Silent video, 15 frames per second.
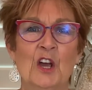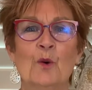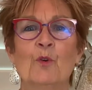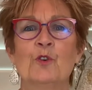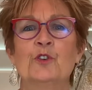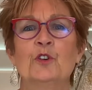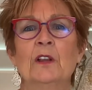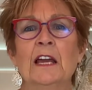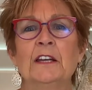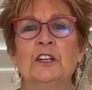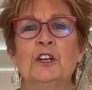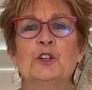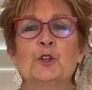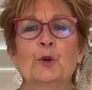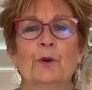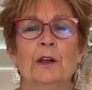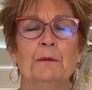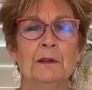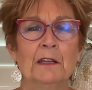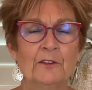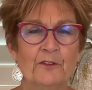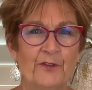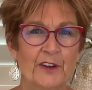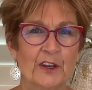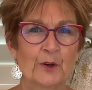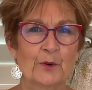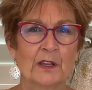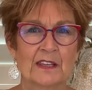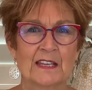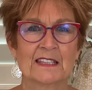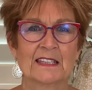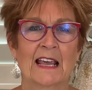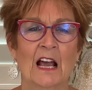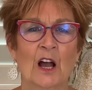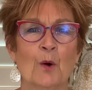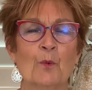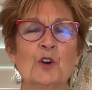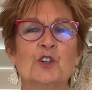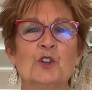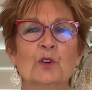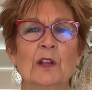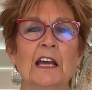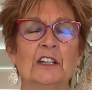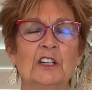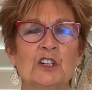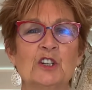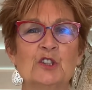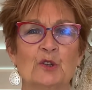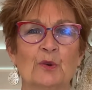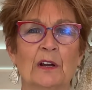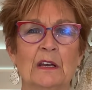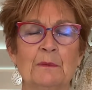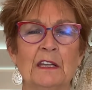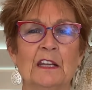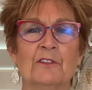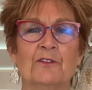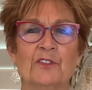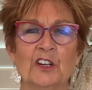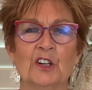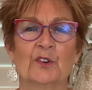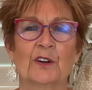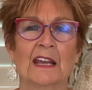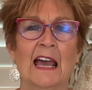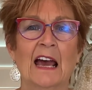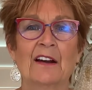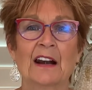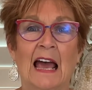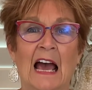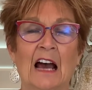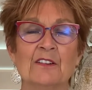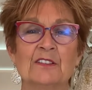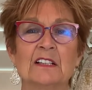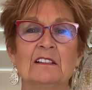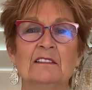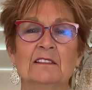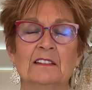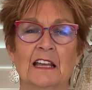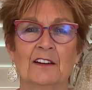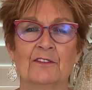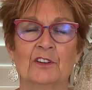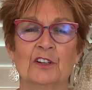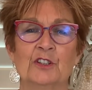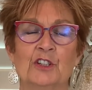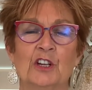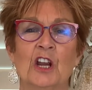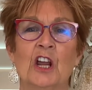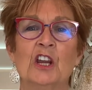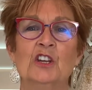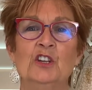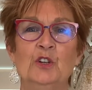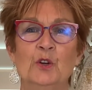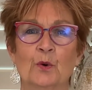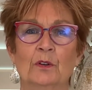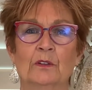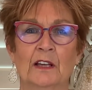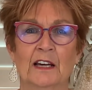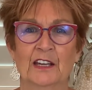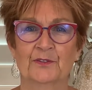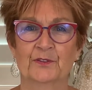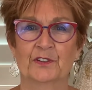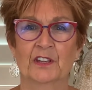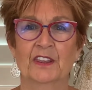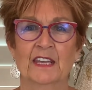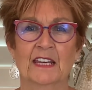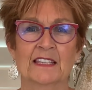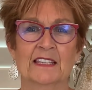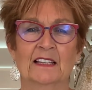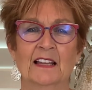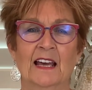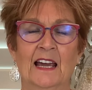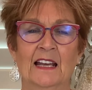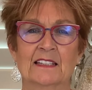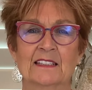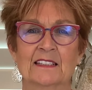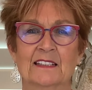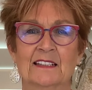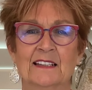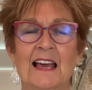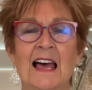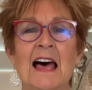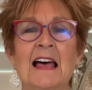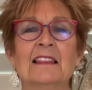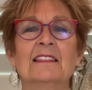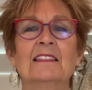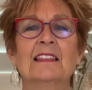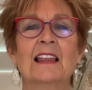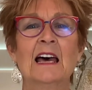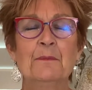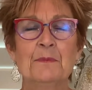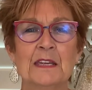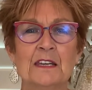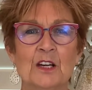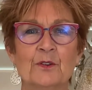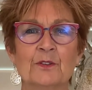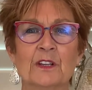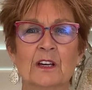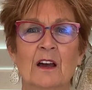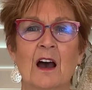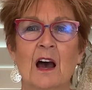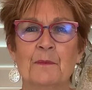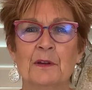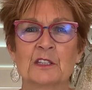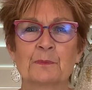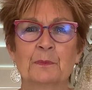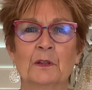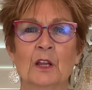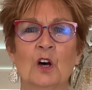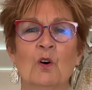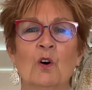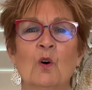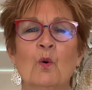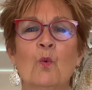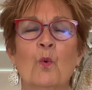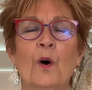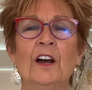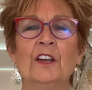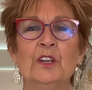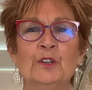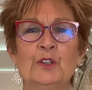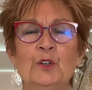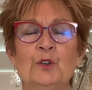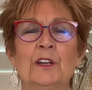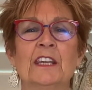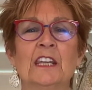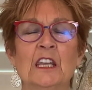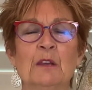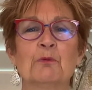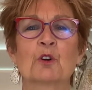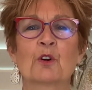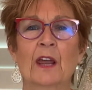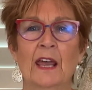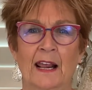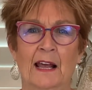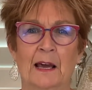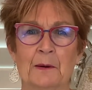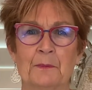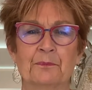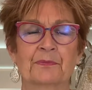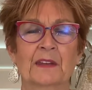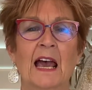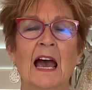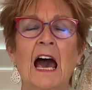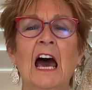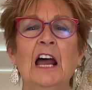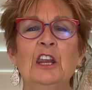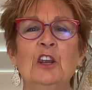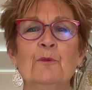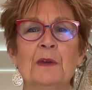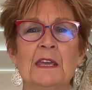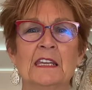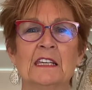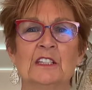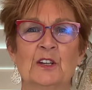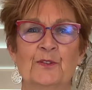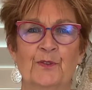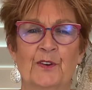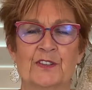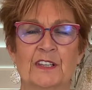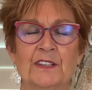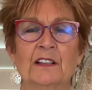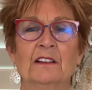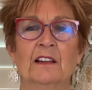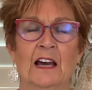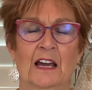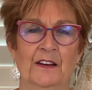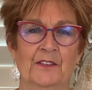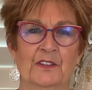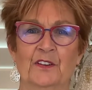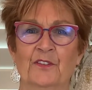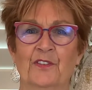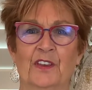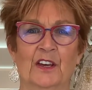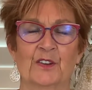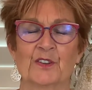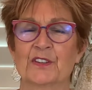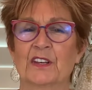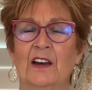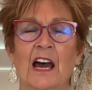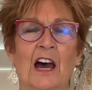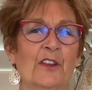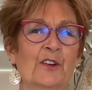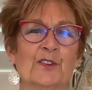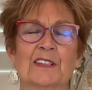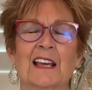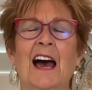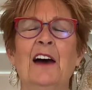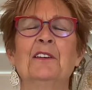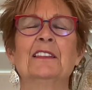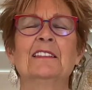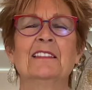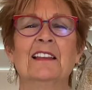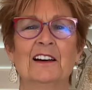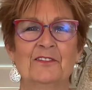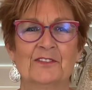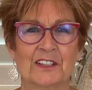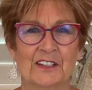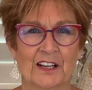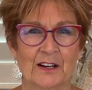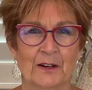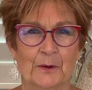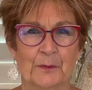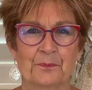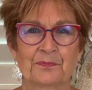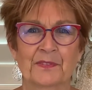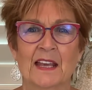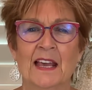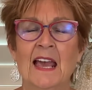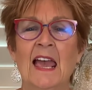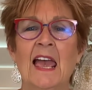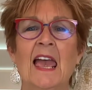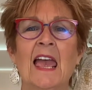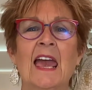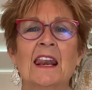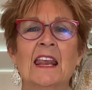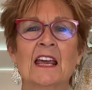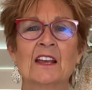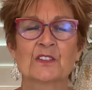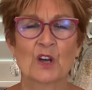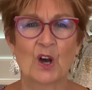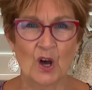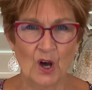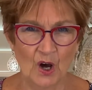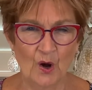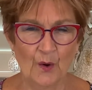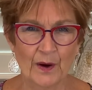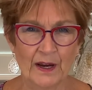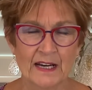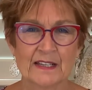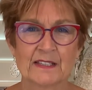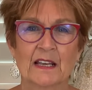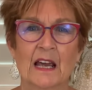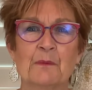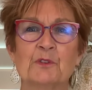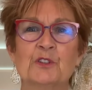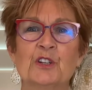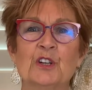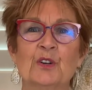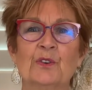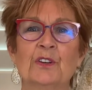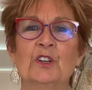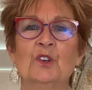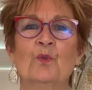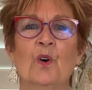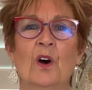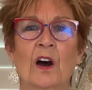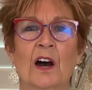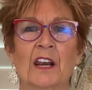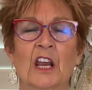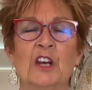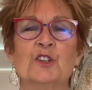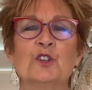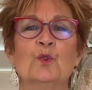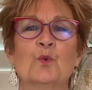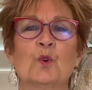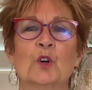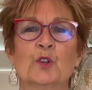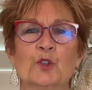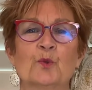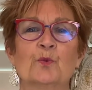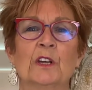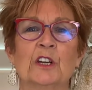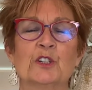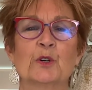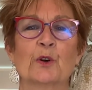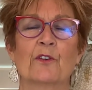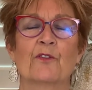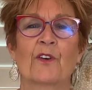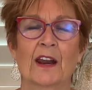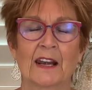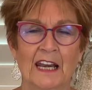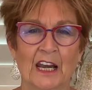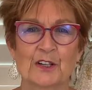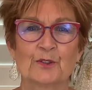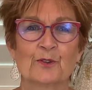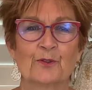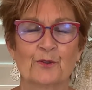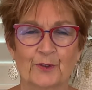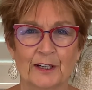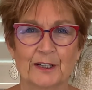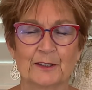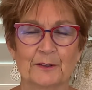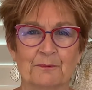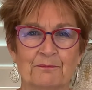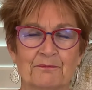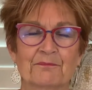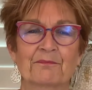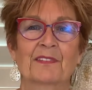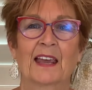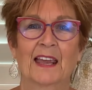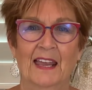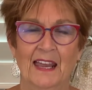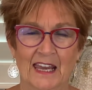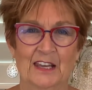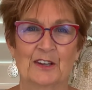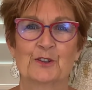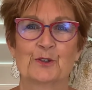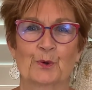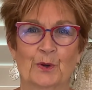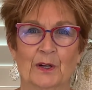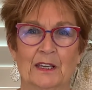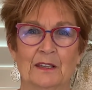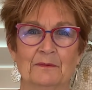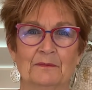Would you like to join me in figuring this out? Would you like to join me in figuring out how to leverage your life for the things that last? Let me know in the comments below what you do to keep your head up. How do you make a difference in the lives of others? I would love to know. And as always, I'm cheering you on as you work to reach your financial freedom and joy.